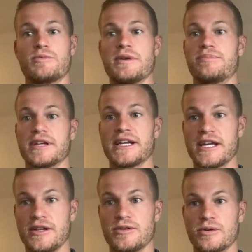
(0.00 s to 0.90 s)
We played
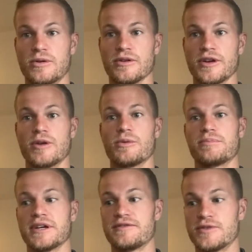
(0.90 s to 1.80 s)
indoor, we
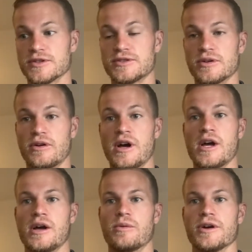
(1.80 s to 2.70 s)
played futsal
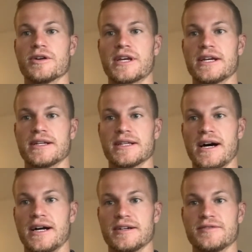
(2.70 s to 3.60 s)
where you're getting a
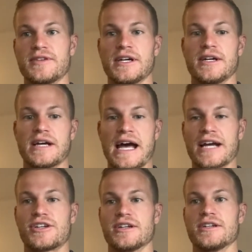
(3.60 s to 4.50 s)
lot of
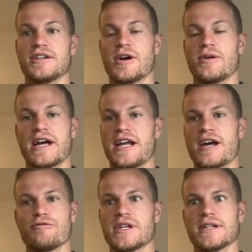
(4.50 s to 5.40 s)
action, and
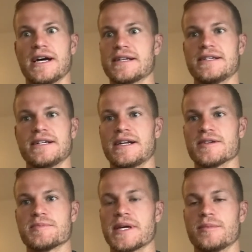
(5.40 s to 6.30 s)
I really liked it, and I
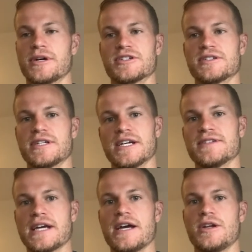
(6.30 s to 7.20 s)
was making a bunch of saves.
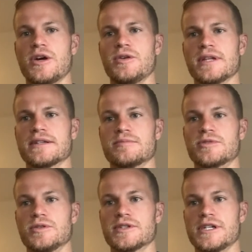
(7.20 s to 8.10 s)
Yeah, you let some
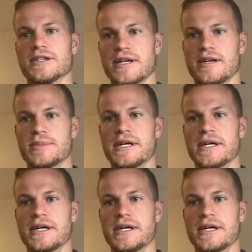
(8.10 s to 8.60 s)
goals here and there, but